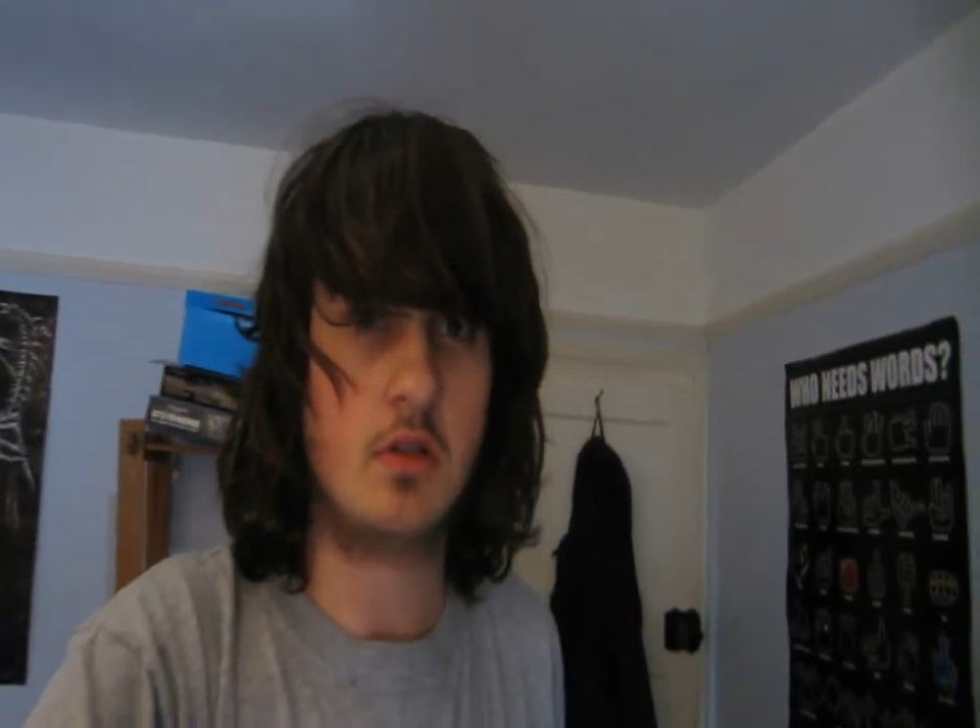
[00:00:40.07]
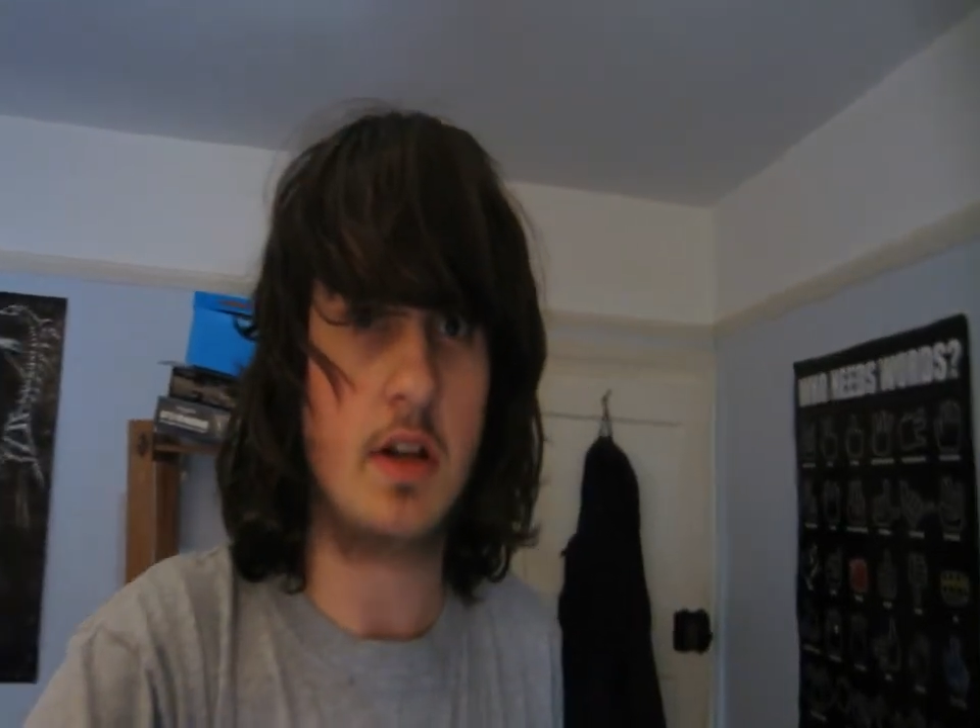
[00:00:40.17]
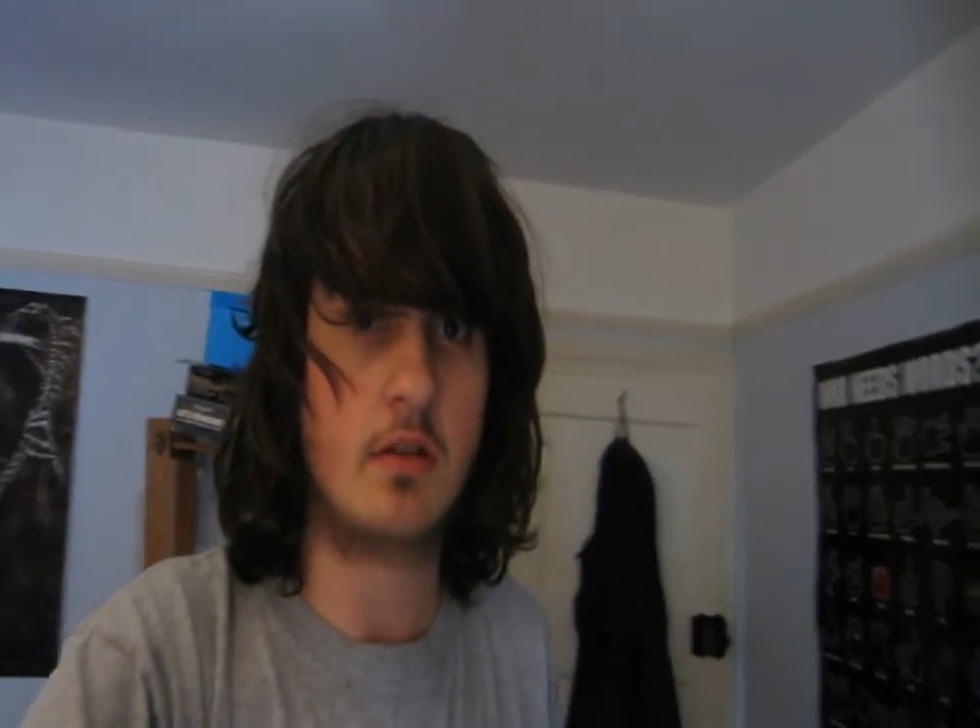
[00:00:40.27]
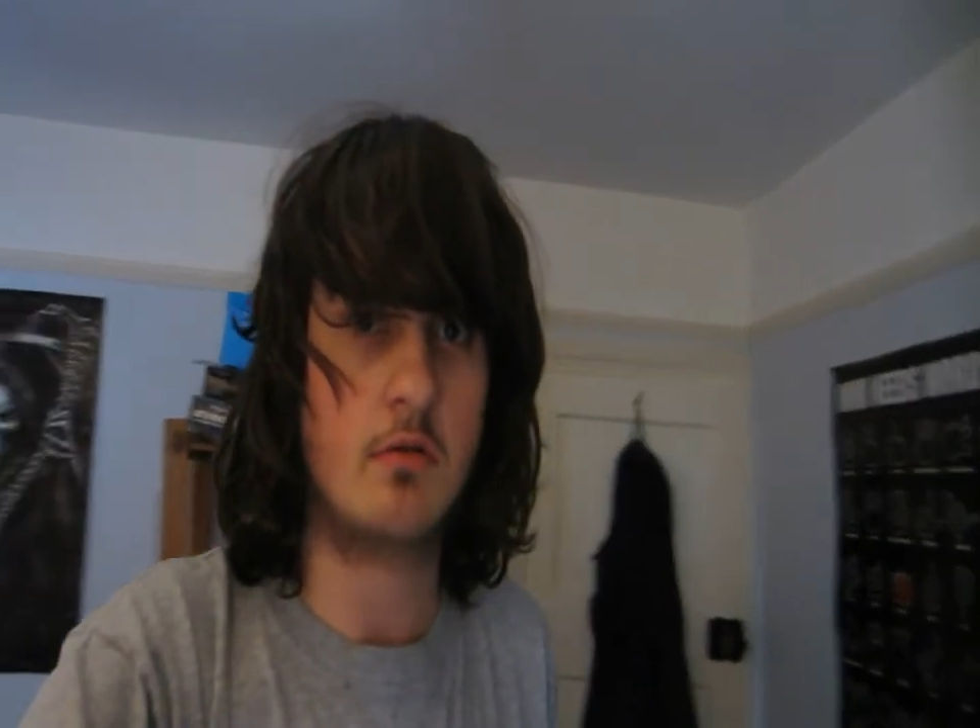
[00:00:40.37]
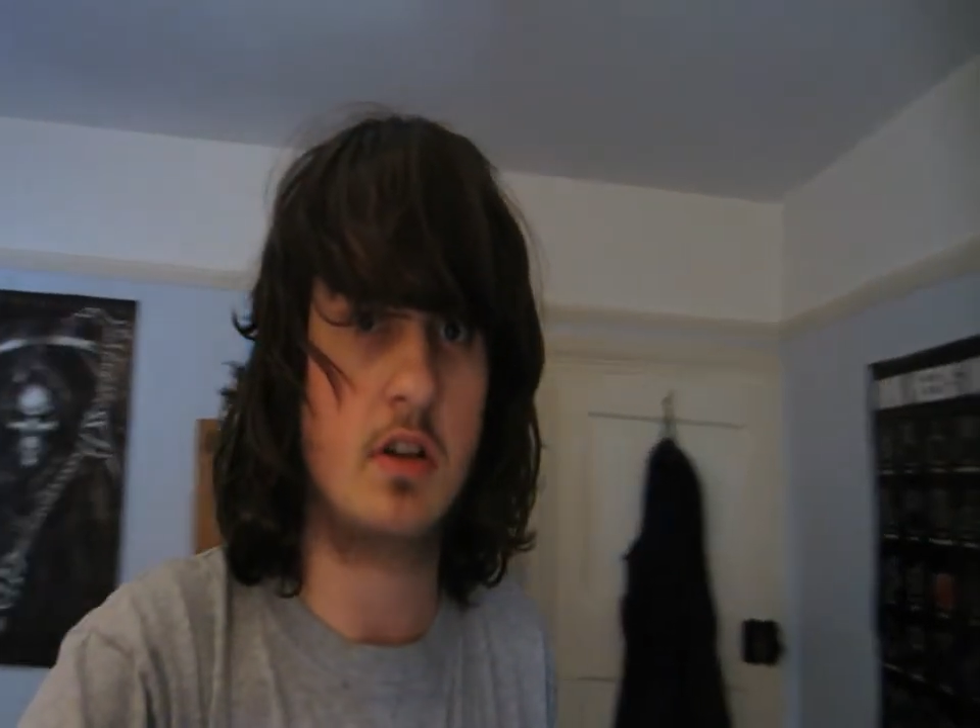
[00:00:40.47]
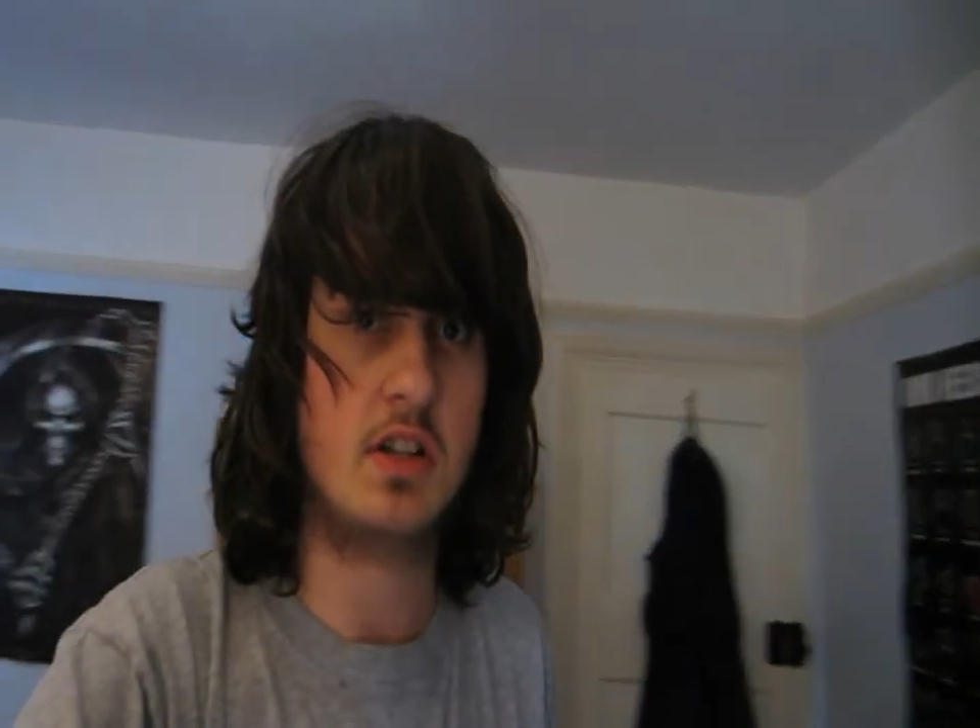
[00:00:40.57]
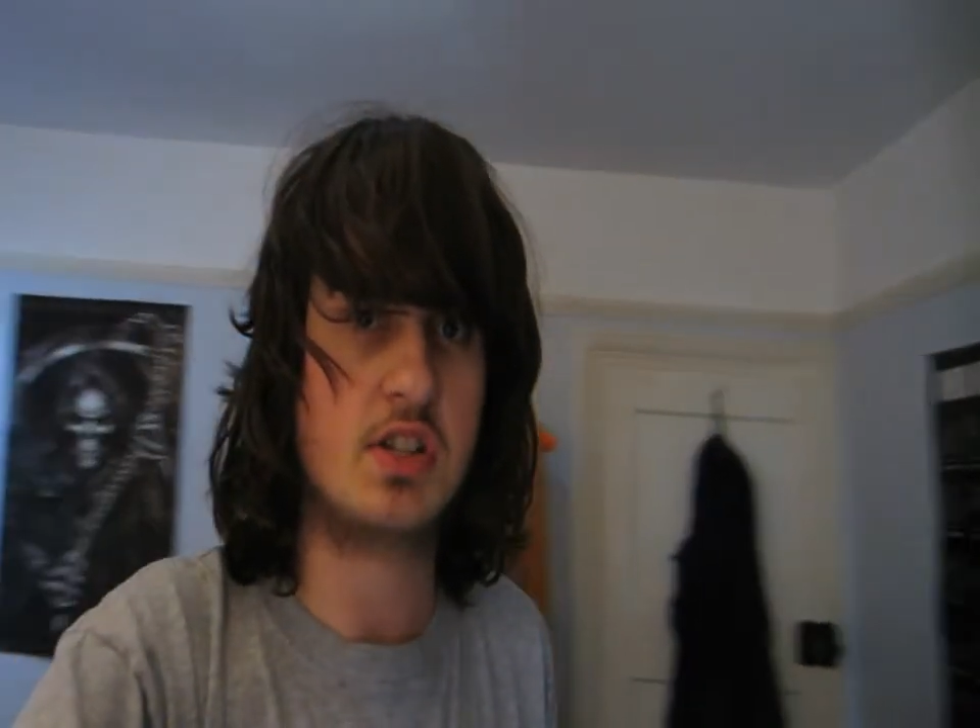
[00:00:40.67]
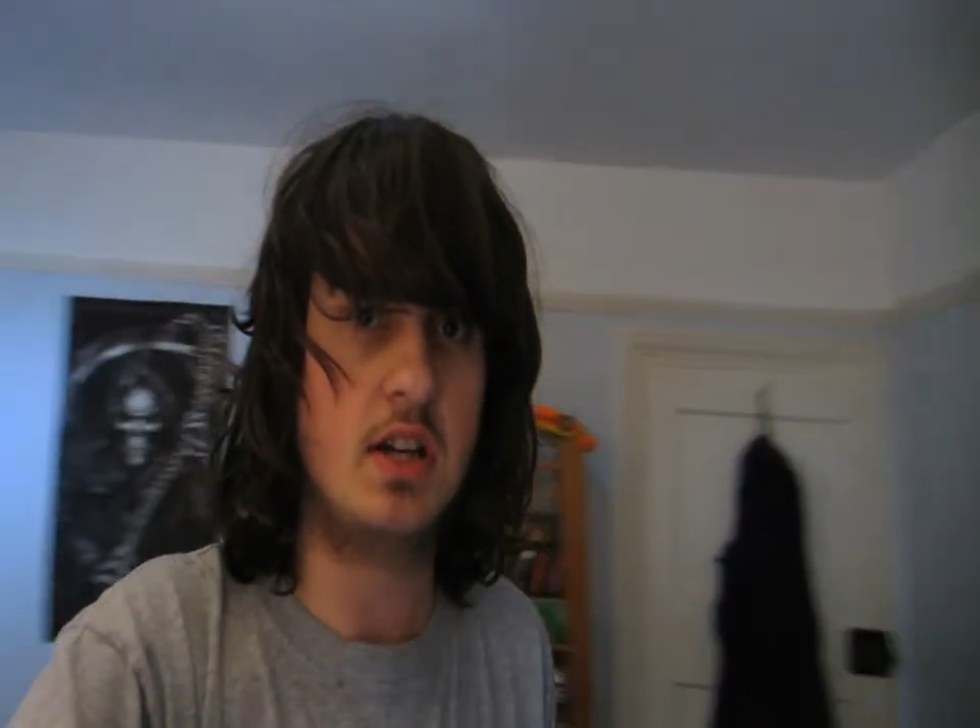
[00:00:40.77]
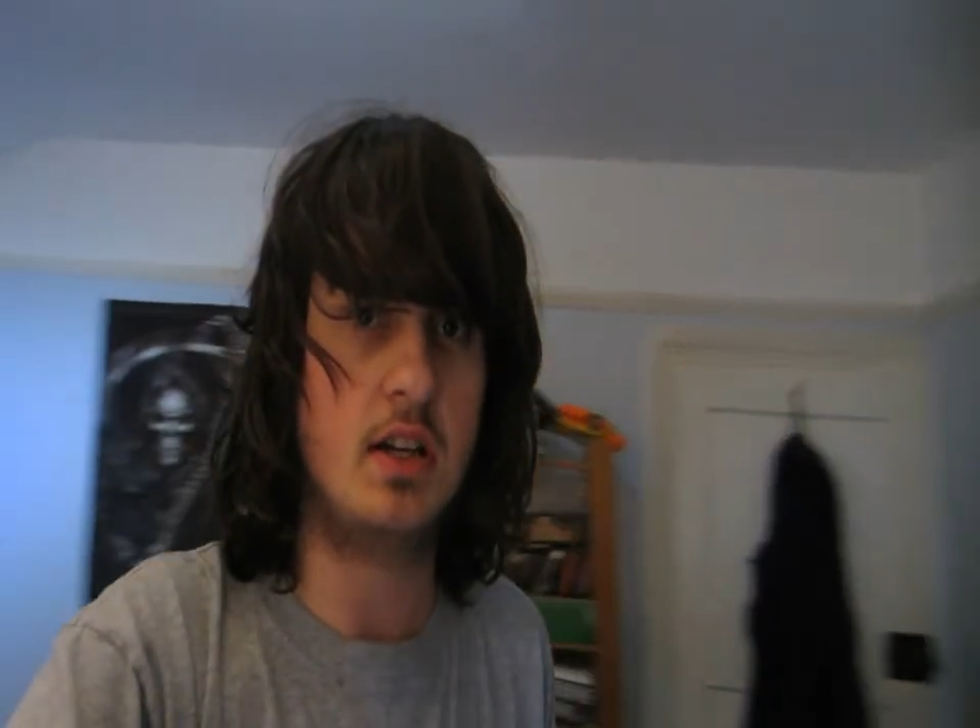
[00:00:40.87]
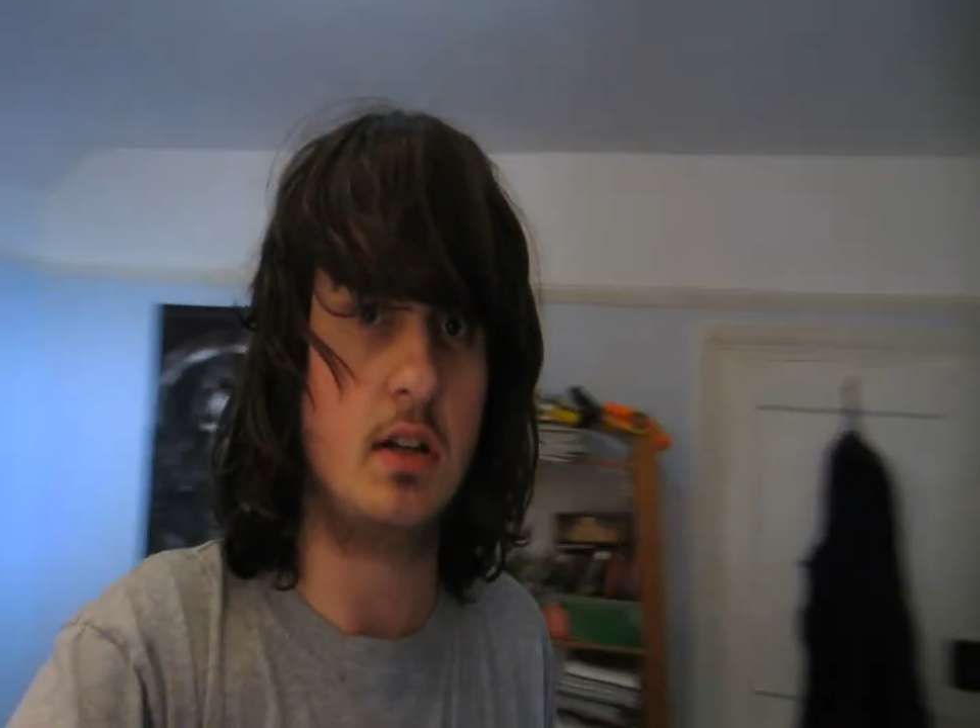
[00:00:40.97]
all I can really
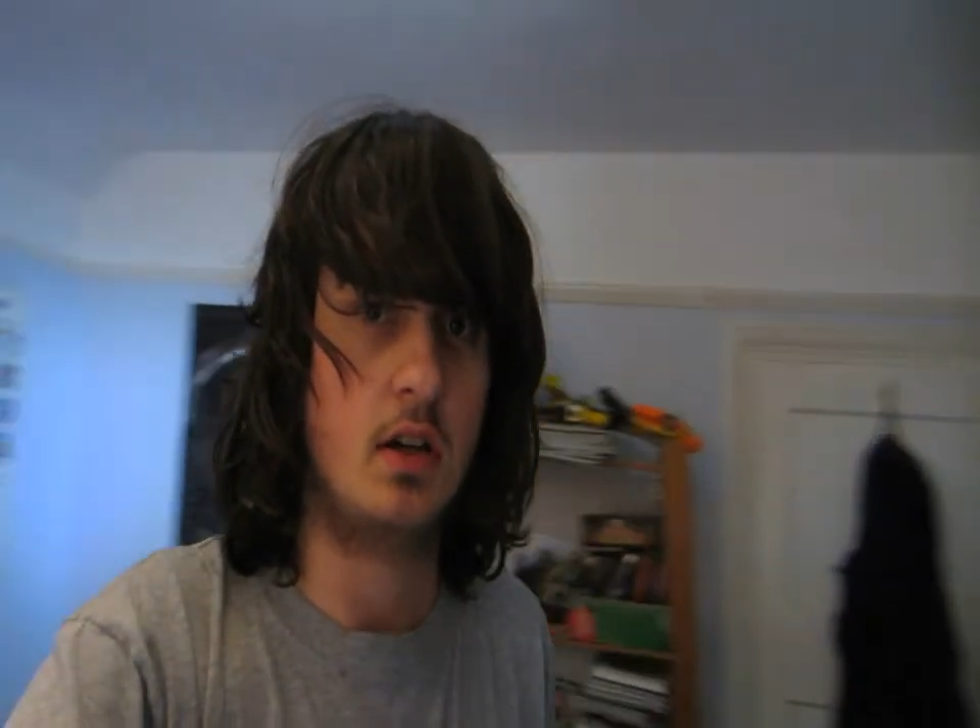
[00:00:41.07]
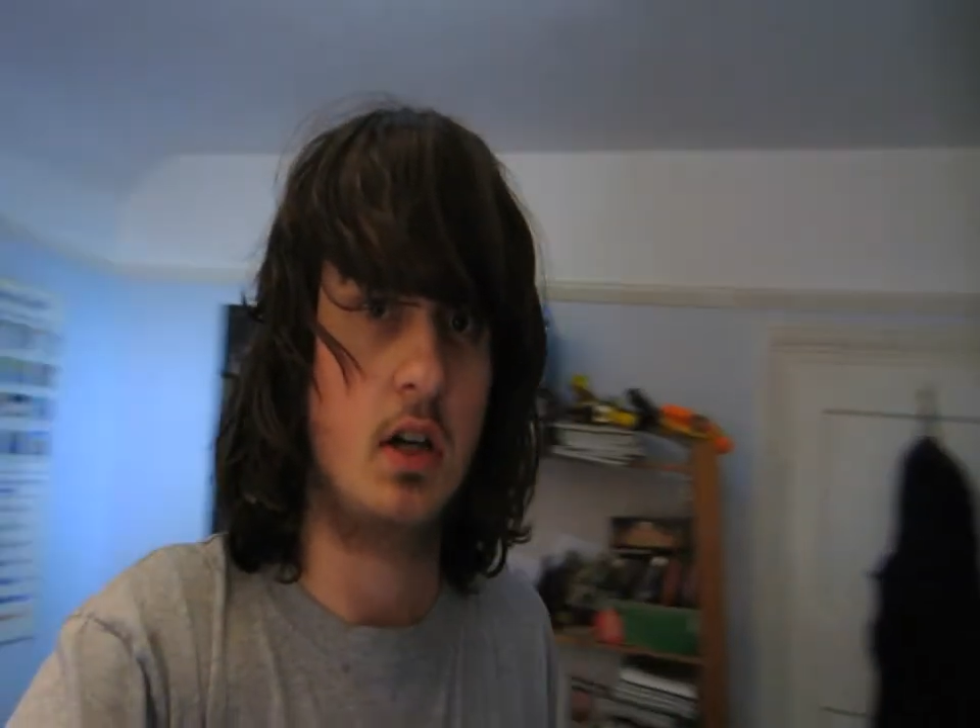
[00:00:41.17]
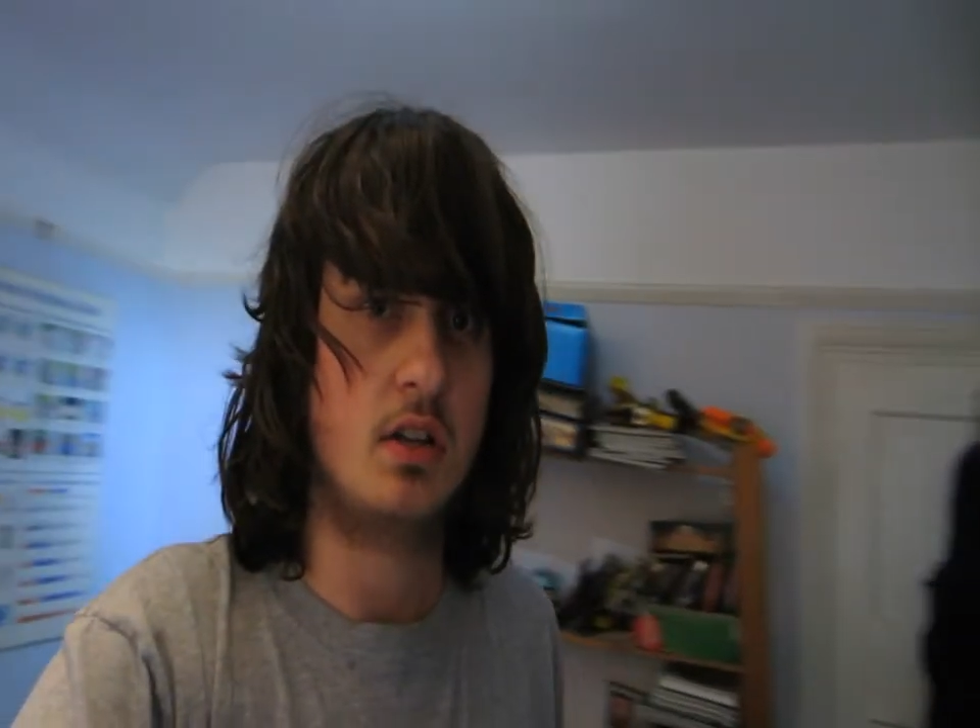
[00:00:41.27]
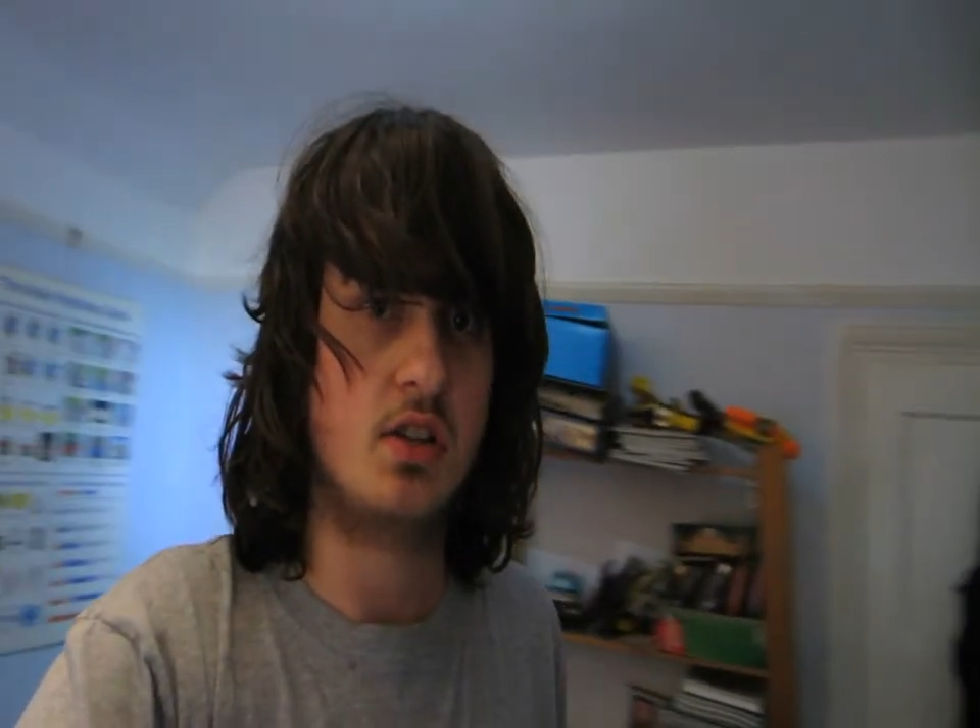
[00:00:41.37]
say.